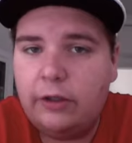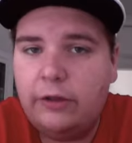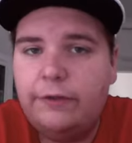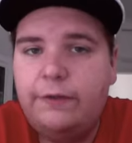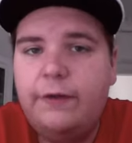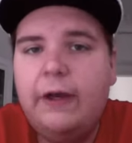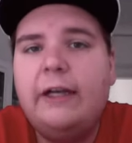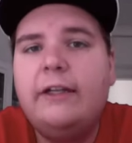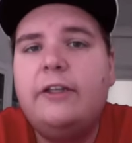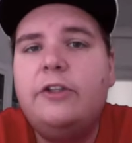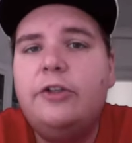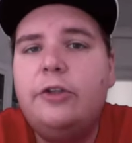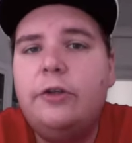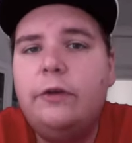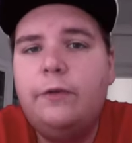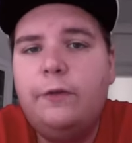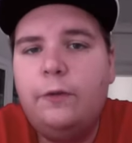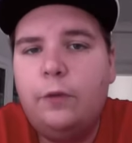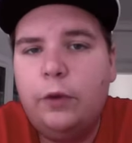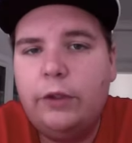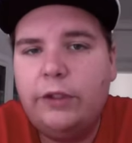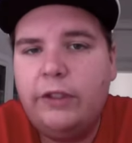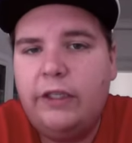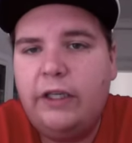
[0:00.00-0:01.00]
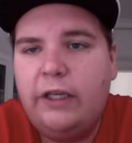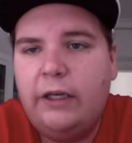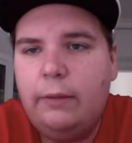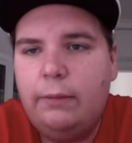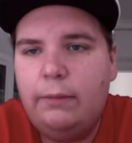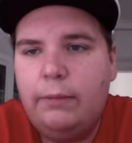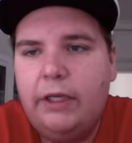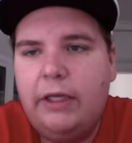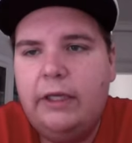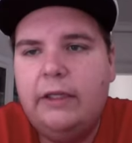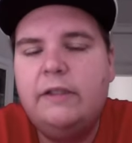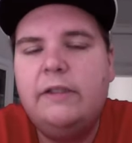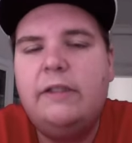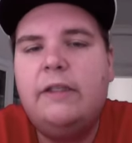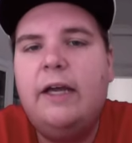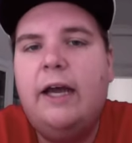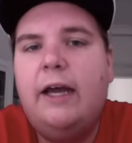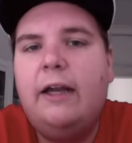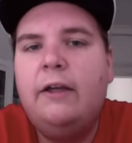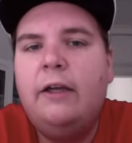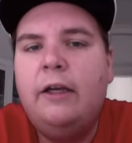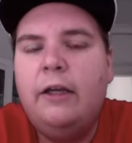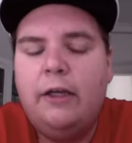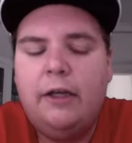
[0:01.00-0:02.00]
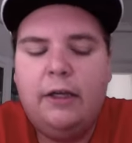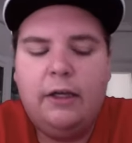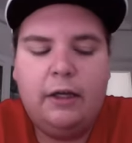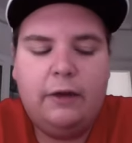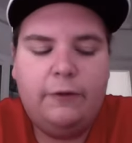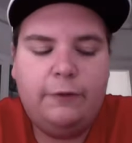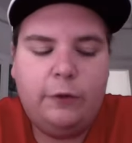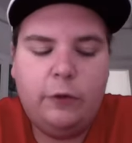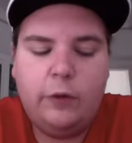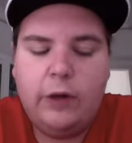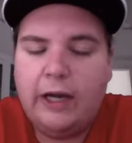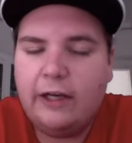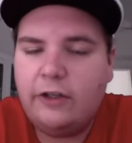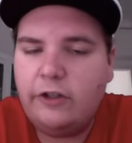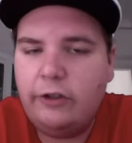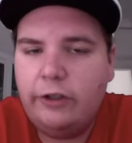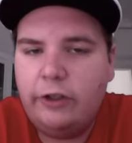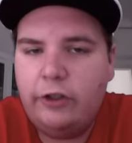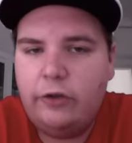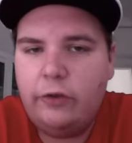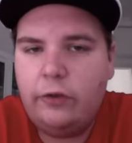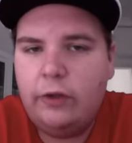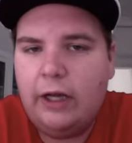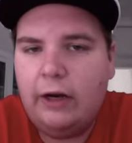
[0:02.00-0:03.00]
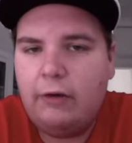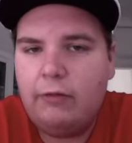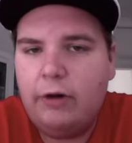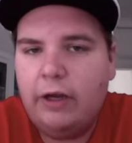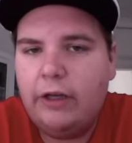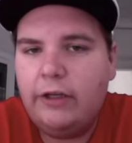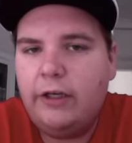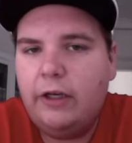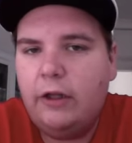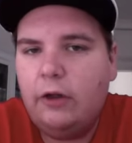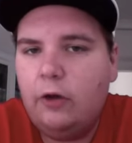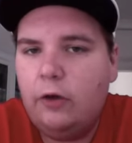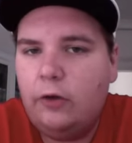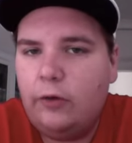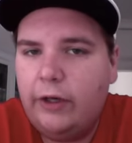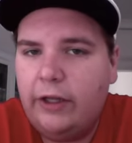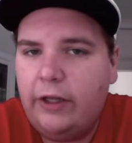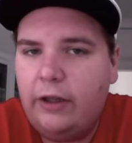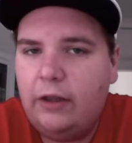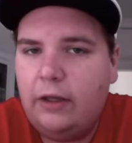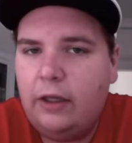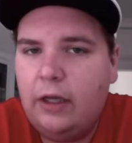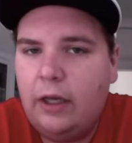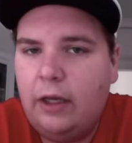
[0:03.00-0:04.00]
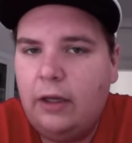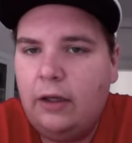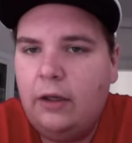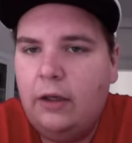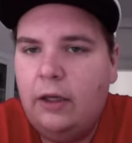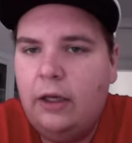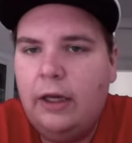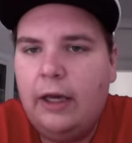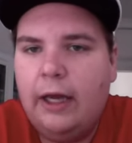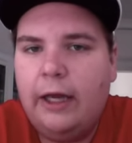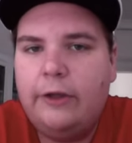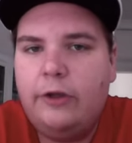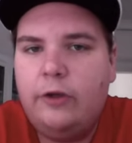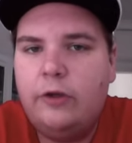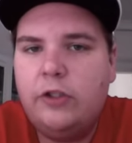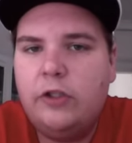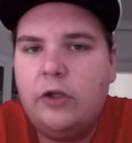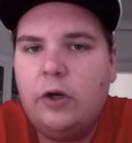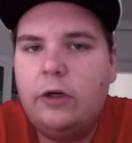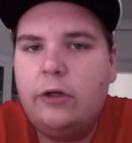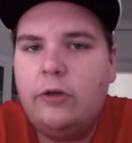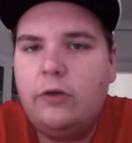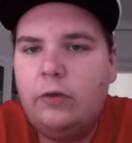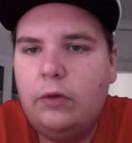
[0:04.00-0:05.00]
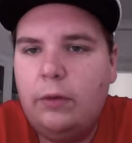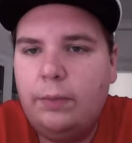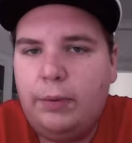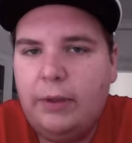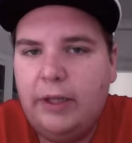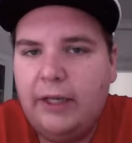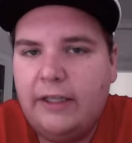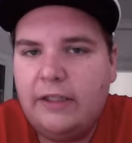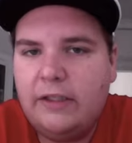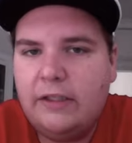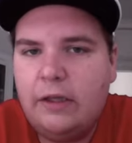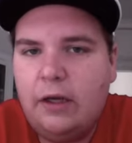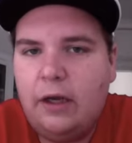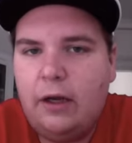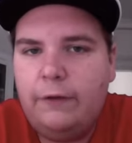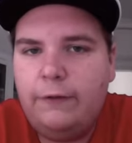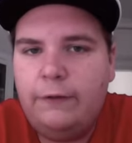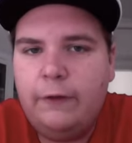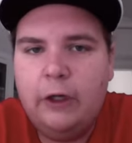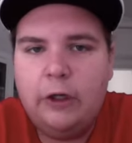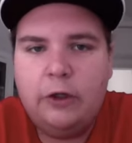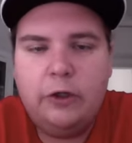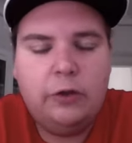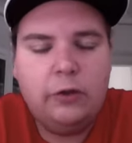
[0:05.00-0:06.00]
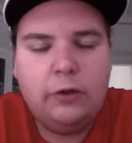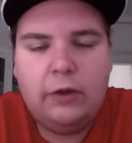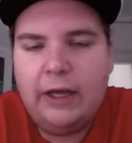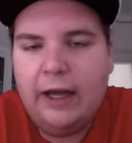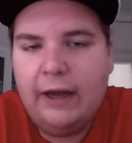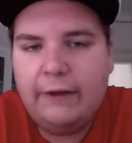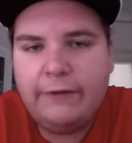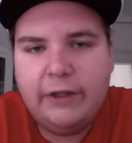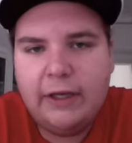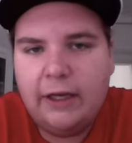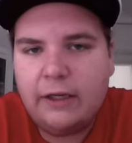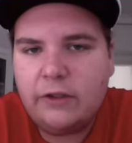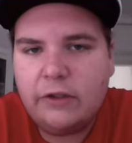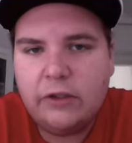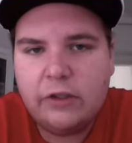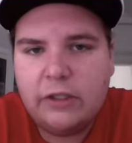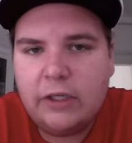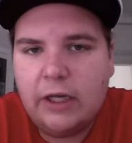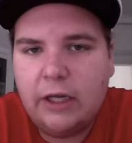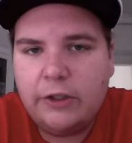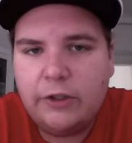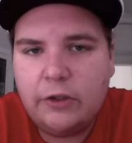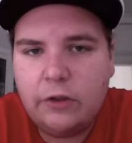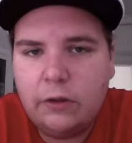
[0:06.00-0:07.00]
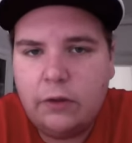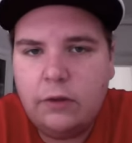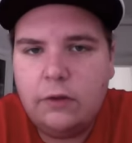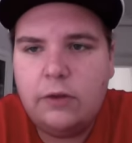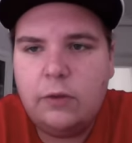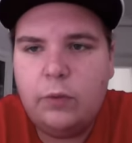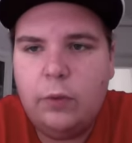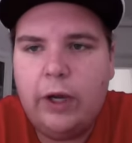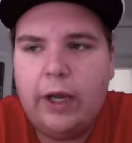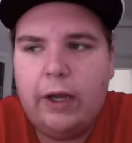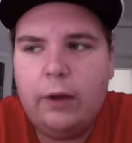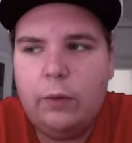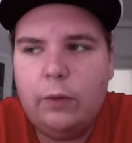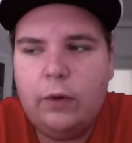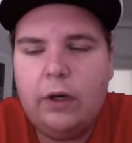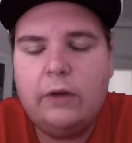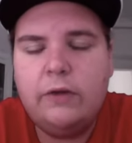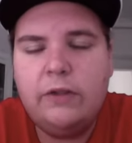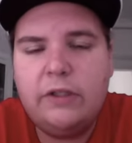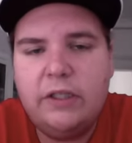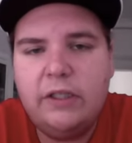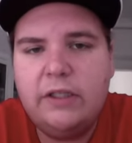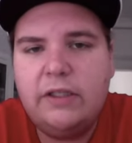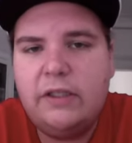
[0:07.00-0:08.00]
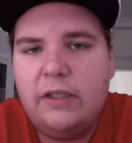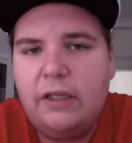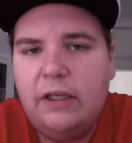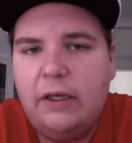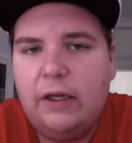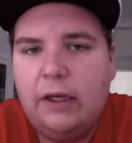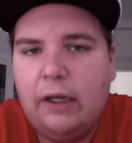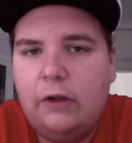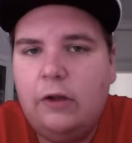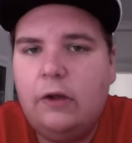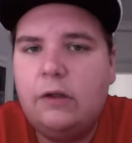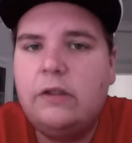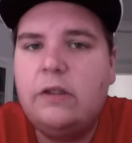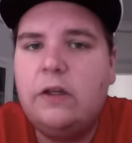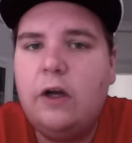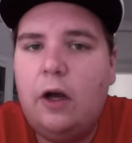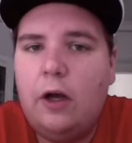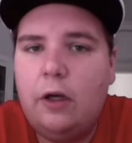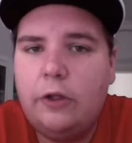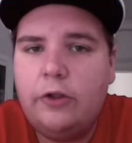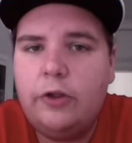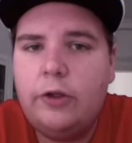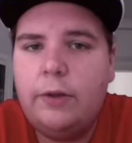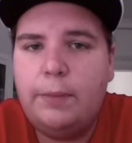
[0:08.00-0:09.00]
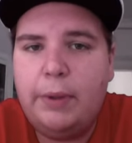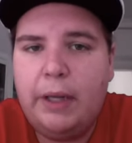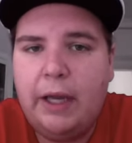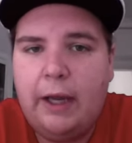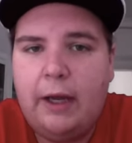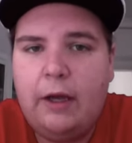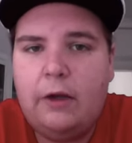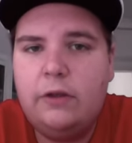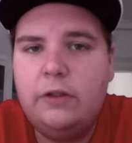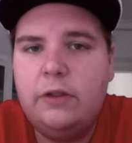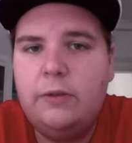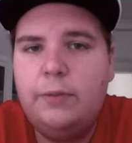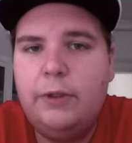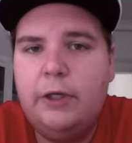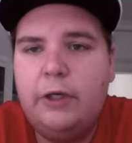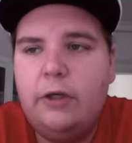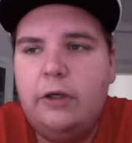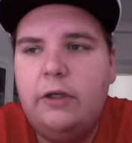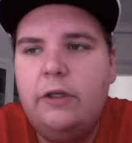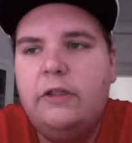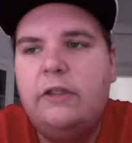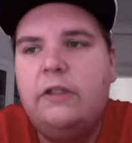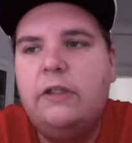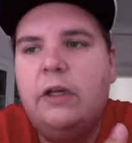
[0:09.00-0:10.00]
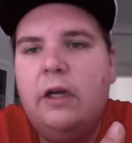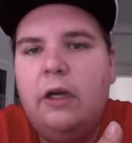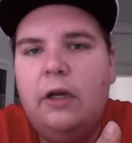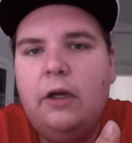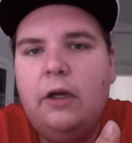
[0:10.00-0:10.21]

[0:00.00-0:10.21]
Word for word: the fact that you're 14 means that if you actually do that red, yellow, green thing and you start to replace stuff, you don't have to exercise. You'll lose weight. When I was 16, I lost 100 pounds because